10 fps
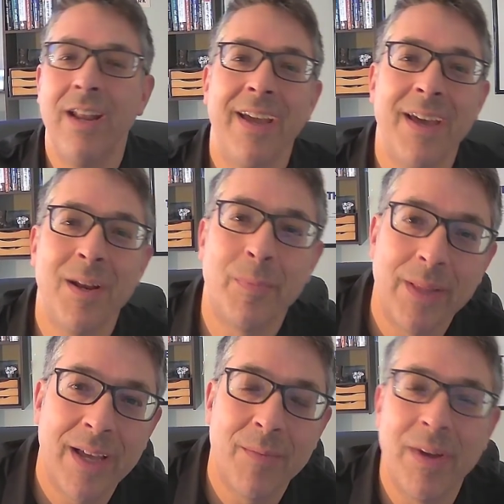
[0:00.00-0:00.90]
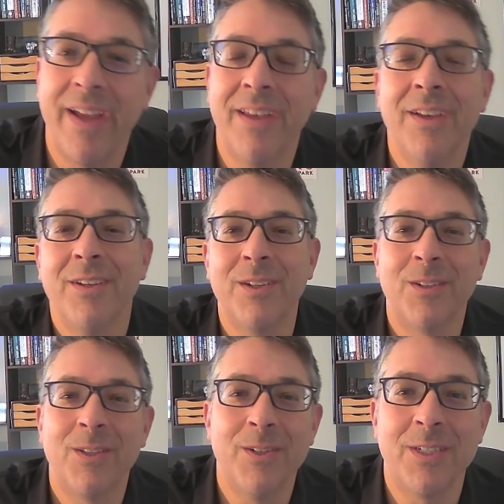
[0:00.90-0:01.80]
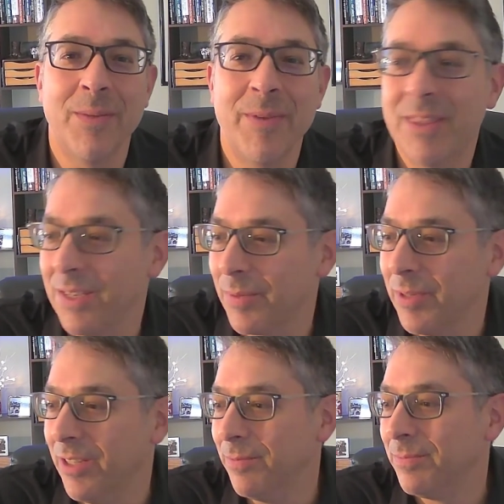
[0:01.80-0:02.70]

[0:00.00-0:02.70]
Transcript: I got to plan my conclusion. Let me think a minute.